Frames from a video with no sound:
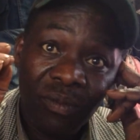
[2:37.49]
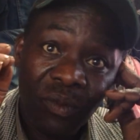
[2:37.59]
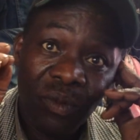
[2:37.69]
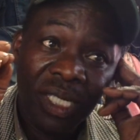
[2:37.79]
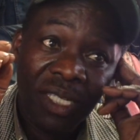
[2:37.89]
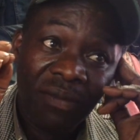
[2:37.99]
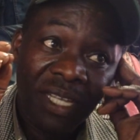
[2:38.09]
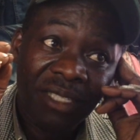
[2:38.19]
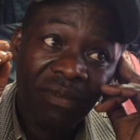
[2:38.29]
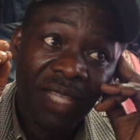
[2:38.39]
We
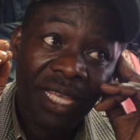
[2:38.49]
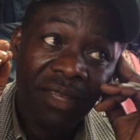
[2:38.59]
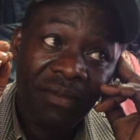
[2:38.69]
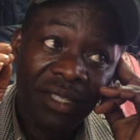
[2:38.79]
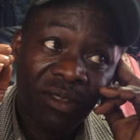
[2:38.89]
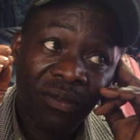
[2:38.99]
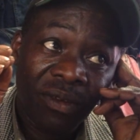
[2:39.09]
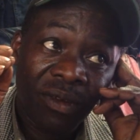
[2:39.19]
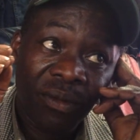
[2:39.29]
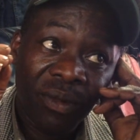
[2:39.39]
first of that, first of
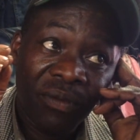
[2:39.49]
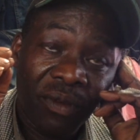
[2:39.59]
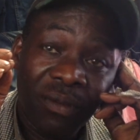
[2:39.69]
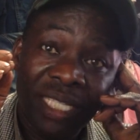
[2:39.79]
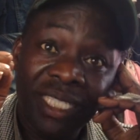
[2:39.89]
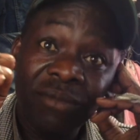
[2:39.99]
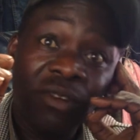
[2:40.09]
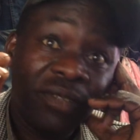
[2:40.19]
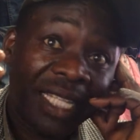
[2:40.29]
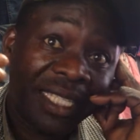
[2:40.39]
all, we formed a team
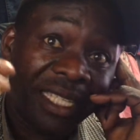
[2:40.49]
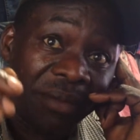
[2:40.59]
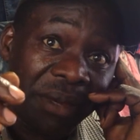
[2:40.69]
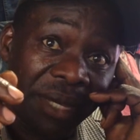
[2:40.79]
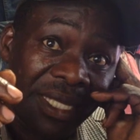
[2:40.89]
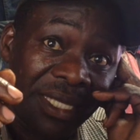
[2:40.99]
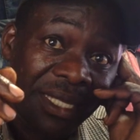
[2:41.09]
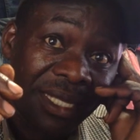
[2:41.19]
of 13 members.